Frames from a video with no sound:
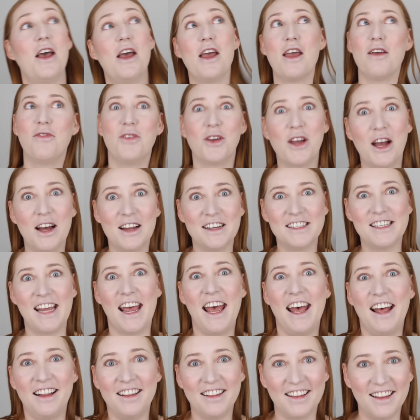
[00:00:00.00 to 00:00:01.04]
if you can't
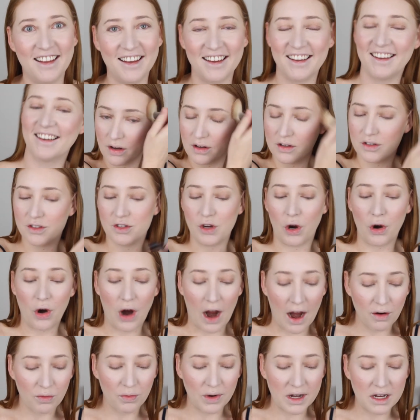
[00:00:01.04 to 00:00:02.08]
tell. So
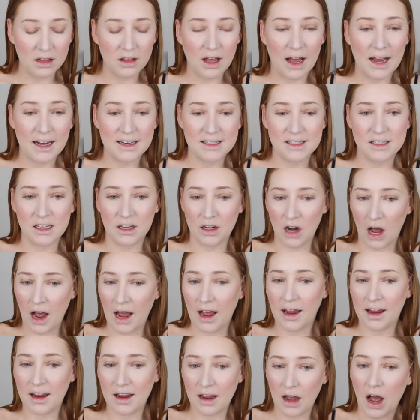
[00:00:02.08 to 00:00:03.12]
I realized that
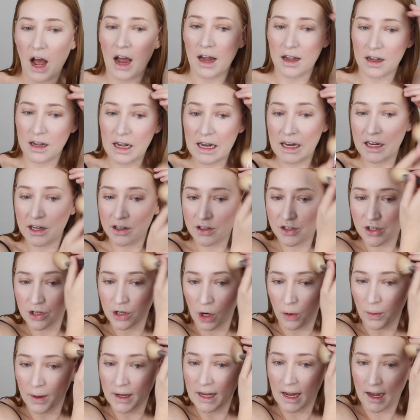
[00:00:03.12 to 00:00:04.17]
I need to
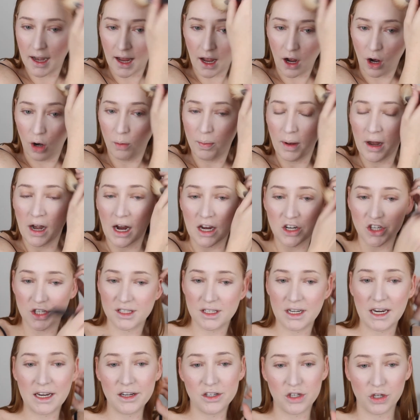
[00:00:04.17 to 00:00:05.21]
go and get help and I just
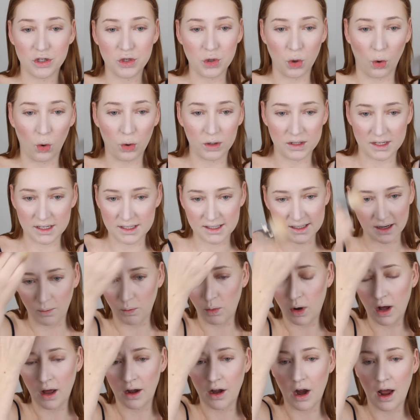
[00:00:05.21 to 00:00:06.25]
need to talk to
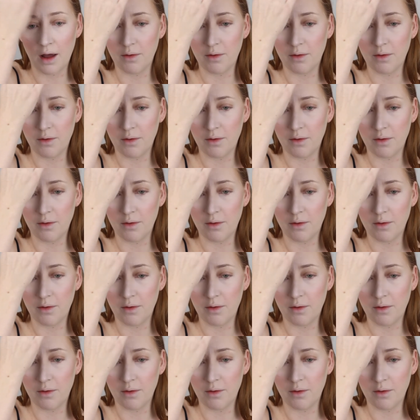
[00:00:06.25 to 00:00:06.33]
someone.